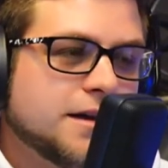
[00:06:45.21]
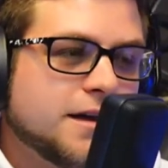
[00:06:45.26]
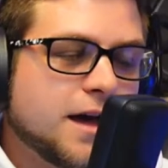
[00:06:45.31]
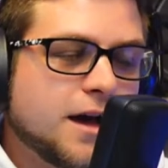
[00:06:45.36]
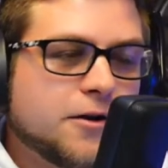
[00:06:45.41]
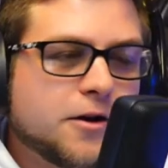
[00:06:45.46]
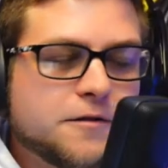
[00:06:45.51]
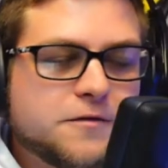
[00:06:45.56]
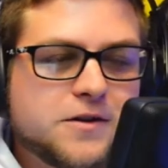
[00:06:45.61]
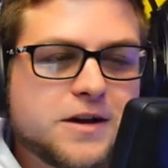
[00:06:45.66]
I
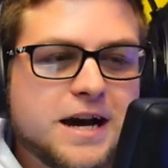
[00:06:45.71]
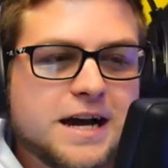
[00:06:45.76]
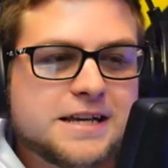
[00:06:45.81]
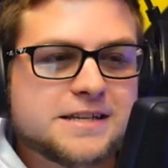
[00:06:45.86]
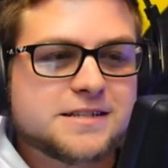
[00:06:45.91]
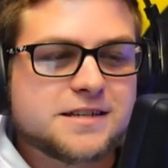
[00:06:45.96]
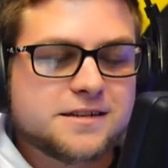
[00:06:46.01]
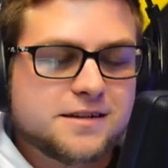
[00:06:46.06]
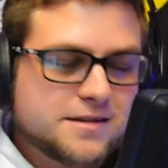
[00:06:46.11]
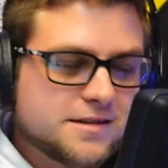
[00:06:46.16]
don't know if you
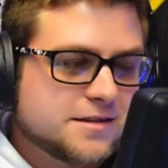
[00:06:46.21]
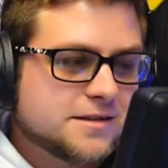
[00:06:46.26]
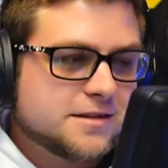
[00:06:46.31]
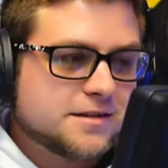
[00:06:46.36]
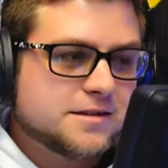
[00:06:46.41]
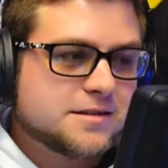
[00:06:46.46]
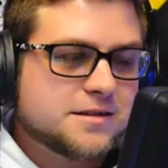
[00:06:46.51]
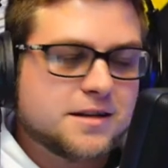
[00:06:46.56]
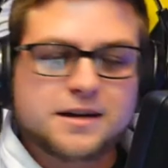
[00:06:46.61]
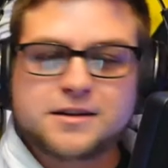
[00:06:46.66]
guys
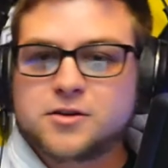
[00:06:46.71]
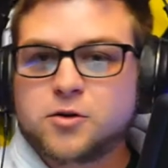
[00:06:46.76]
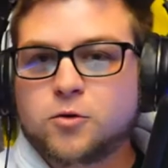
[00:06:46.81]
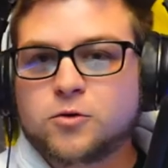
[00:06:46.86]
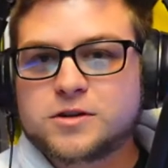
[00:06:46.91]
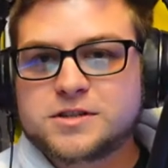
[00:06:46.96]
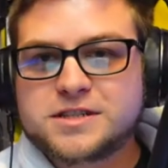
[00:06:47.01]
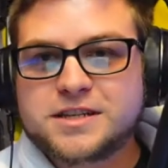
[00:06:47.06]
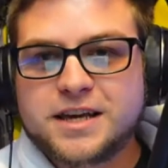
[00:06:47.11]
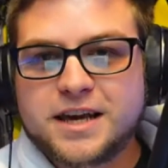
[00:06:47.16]
stuck
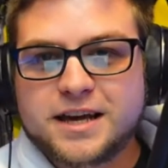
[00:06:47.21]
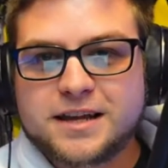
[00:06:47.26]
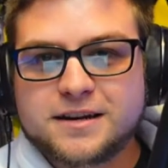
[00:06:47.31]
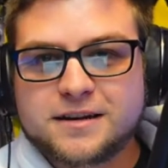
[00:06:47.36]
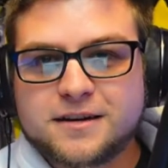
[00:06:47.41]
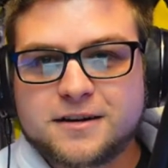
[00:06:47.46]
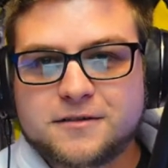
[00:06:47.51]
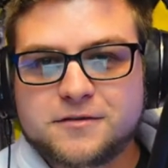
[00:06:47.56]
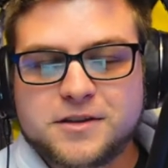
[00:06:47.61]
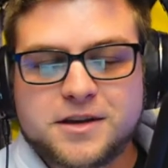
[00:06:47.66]
towards the
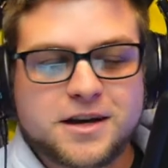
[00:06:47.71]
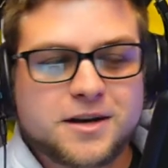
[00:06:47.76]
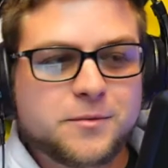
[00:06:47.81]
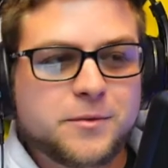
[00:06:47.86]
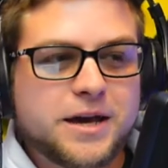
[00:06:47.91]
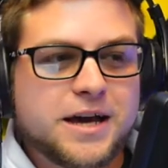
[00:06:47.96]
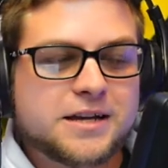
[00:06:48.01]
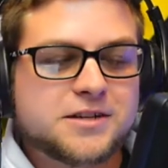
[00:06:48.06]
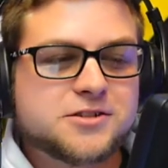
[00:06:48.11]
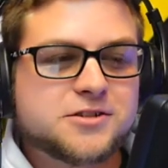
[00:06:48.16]
end of the
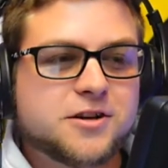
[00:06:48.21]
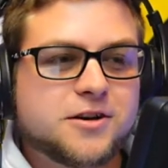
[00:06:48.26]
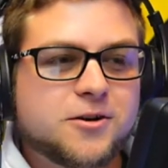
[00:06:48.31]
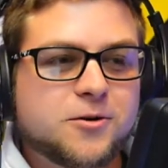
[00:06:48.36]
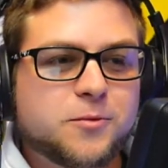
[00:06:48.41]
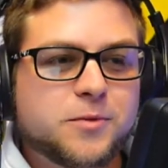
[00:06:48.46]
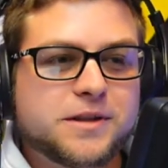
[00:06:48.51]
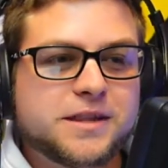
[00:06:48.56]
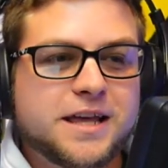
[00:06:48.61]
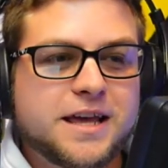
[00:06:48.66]
Unmasked
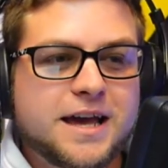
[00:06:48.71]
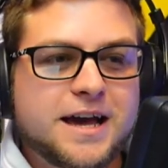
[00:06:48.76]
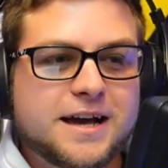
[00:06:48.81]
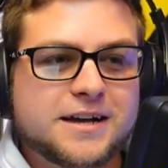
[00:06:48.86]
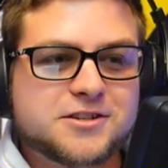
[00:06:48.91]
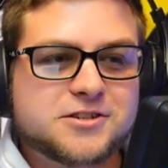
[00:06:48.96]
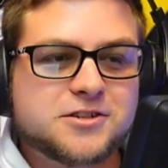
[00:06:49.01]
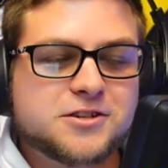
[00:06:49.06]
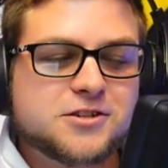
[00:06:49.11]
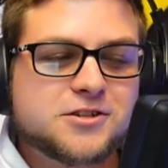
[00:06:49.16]
show, but they
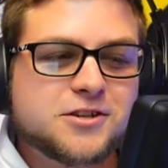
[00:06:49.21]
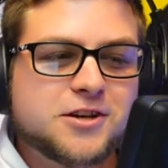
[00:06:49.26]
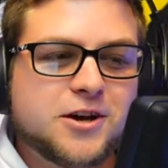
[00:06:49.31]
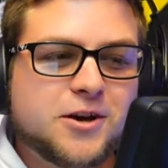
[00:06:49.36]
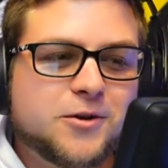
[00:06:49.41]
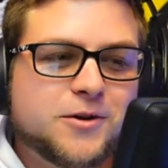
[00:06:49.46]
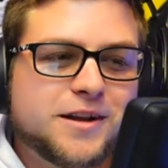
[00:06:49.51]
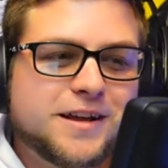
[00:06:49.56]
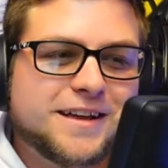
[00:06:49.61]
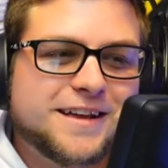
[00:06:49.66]
actually
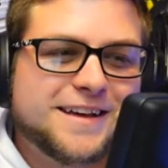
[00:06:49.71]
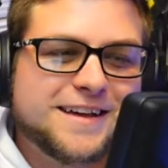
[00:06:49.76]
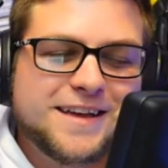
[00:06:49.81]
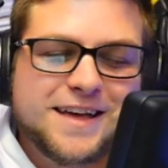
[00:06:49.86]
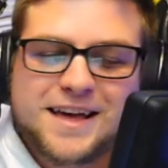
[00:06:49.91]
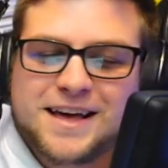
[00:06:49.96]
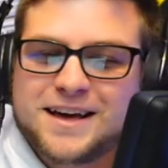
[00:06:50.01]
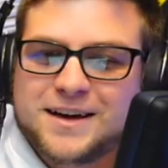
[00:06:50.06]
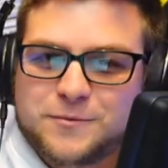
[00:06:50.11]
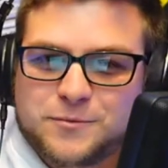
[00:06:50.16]
showed
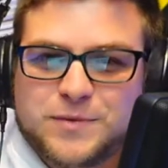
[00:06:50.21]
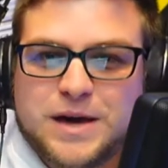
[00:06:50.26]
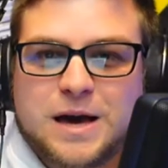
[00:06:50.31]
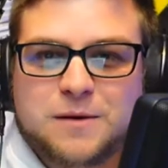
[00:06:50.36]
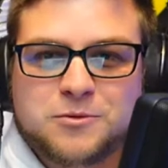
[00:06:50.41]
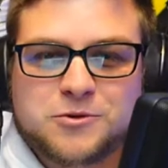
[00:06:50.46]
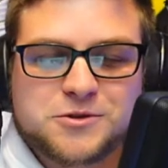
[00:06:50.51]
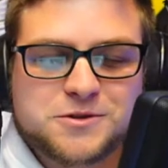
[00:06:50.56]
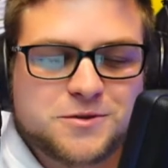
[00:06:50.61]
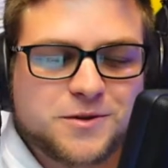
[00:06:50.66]

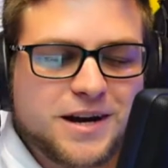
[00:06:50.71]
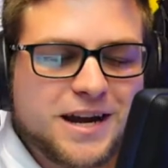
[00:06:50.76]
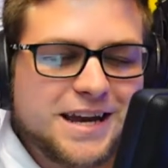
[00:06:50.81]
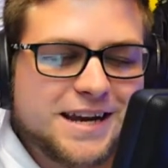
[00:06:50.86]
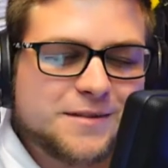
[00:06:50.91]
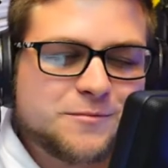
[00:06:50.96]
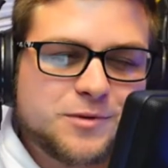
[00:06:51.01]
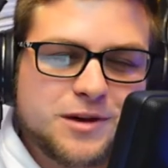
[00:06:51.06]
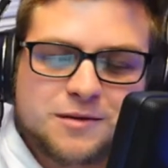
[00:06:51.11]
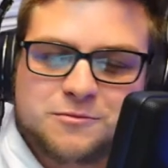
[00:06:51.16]
Pebbles,
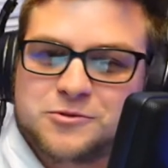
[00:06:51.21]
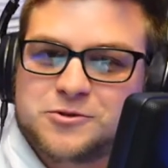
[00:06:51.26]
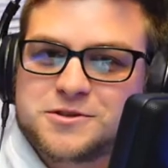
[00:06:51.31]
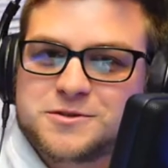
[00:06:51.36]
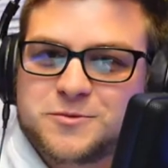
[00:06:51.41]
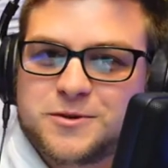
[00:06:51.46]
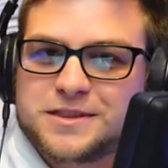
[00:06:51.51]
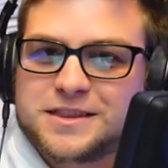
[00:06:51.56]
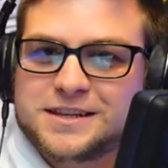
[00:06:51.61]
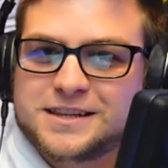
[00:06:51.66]
right?
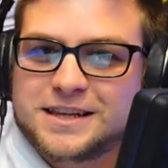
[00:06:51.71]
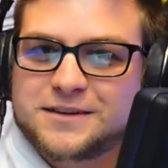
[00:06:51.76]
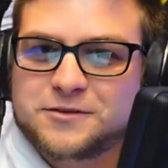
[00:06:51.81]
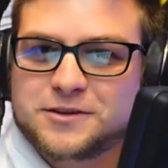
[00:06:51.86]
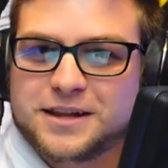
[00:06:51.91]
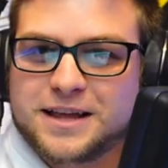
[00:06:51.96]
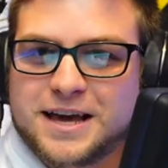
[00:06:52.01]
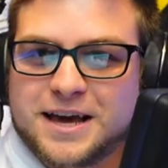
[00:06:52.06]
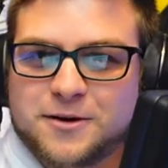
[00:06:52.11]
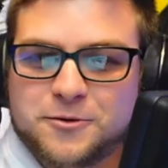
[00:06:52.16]
Pebbles with the
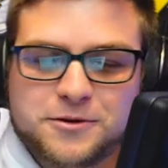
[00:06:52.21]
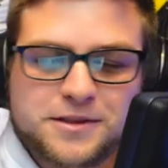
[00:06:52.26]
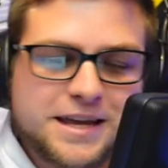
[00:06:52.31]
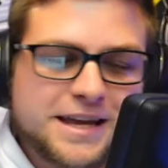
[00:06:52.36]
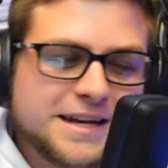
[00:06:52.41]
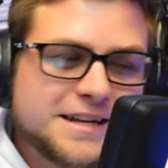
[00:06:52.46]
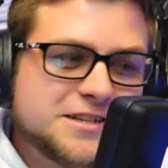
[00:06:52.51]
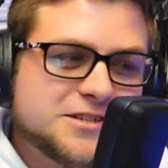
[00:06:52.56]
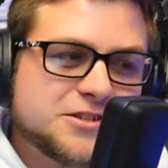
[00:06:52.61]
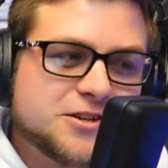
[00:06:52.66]
Livin' Loud with
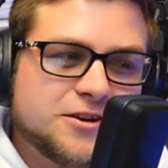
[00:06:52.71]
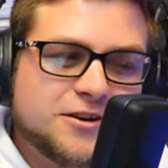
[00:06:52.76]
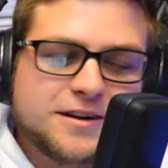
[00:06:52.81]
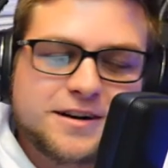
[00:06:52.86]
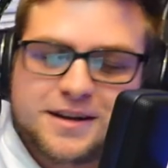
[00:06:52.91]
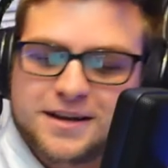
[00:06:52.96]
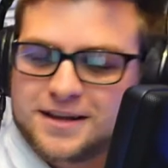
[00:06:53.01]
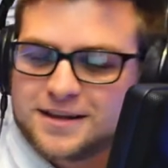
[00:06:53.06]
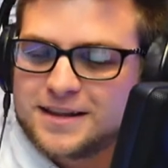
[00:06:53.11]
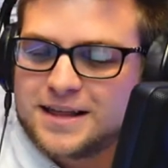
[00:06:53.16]
Andy shirt.
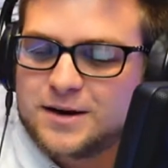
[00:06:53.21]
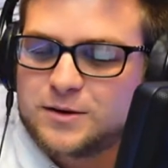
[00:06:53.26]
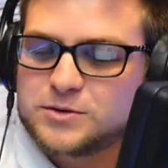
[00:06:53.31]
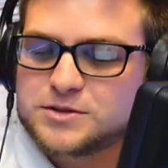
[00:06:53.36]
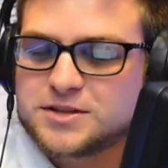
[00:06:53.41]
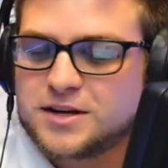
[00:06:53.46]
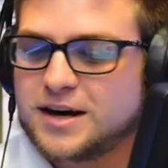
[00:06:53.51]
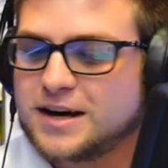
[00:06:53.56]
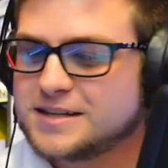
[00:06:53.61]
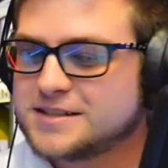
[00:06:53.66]
That
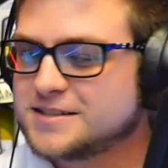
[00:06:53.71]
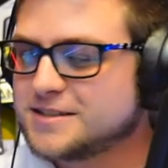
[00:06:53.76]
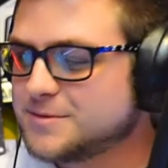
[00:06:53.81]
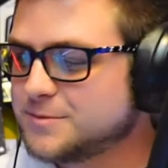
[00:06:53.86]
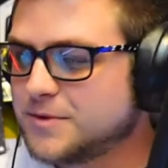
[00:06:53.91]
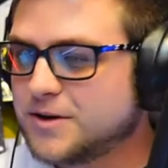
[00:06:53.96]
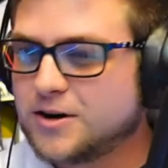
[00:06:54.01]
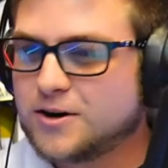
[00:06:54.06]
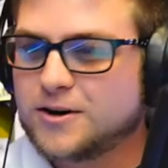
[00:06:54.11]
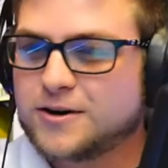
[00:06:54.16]
was
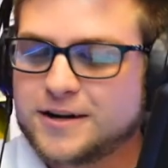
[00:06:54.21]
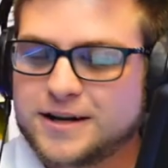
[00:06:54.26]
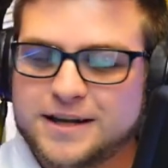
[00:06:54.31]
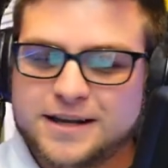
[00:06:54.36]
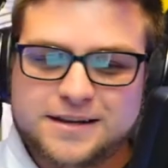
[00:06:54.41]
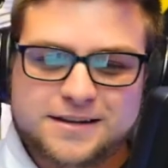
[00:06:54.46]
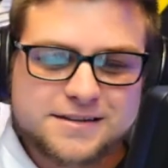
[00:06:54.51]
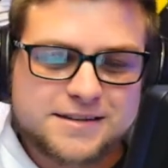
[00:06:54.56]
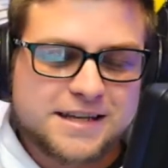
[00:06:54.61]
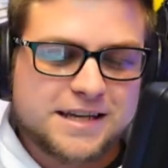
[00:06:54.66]
awesome.
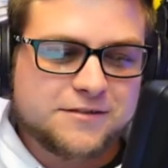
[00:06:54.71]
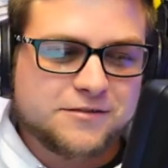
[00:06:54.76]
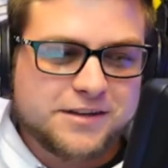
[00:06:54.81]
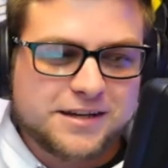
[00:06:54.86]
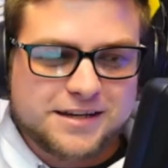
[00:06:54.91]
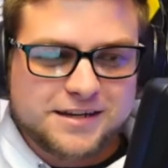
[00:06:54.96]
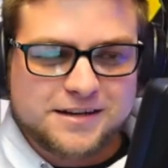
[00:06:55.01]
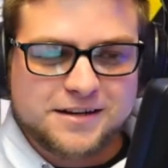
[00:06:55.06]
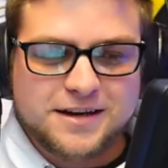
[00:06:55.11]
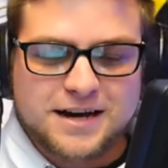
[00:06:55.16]
Ernie,
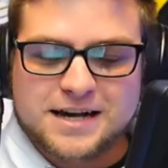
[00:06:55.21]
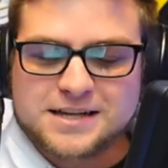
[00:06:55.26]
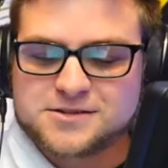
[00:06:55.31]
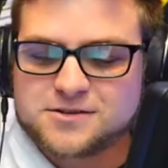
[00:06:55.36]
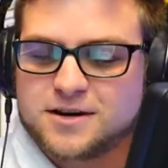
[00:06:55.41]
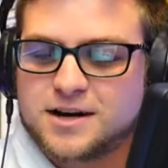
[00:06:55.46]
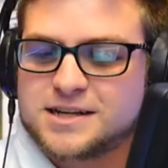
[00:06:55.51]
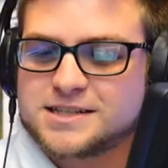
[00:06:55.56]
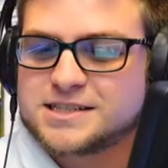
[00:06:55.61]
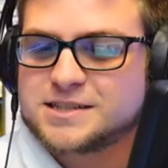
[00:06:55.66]
Deviant, guys
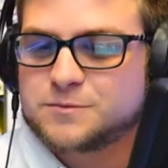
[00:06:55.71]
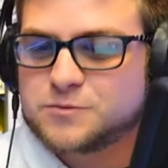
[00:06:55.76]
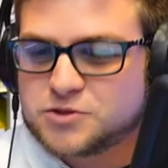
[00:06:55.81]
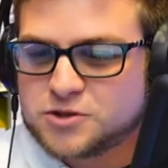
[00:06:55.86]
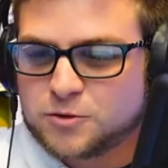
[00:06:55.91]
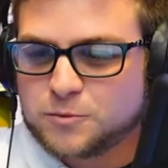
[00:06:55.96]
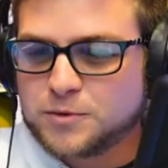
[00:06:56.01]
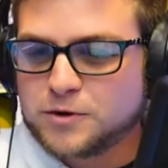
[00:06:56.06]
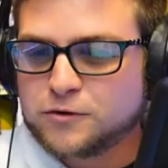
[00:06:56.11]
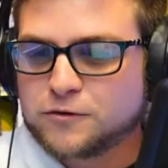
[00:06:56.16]
are awesome. I'm
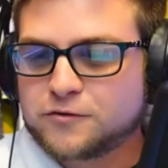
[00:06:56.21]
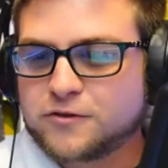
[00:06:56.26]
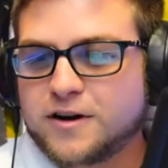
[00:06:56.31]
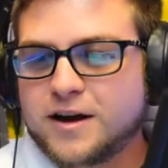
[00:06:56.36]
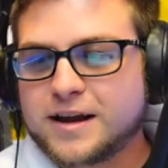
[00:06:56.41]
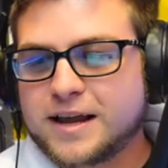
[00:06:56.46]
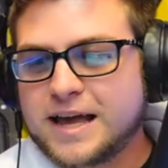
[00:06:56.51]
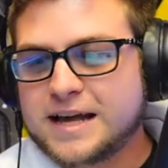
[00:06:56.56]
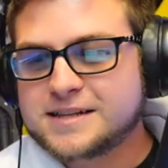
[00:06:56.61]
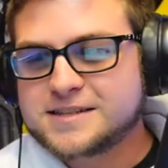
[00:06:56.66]
sure Bill
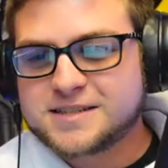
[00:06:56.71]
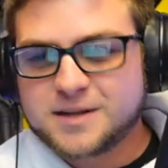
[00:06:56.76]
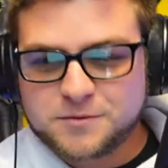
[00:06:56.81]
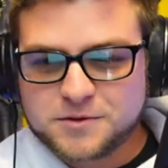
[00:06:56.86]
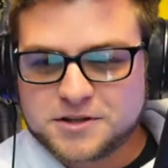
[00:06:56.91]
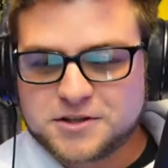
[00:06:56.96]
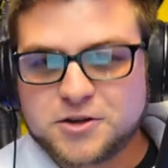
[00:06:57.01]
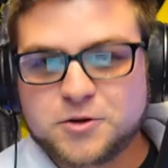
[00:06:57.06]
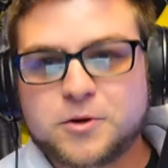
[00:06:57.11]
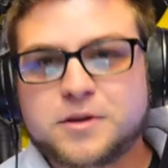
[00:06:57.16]
Frog had something
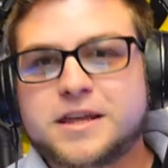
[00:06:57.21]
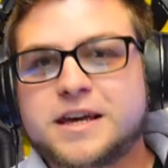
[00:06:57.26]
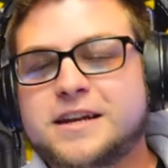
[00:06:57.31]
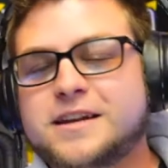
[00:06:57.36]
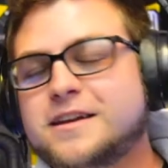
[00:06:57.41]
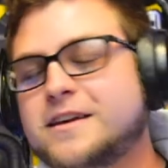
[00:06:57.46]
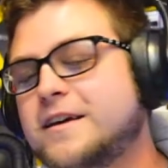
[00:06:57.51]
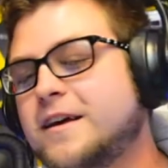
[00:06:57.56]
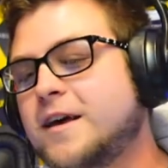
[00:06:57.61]
to do with it.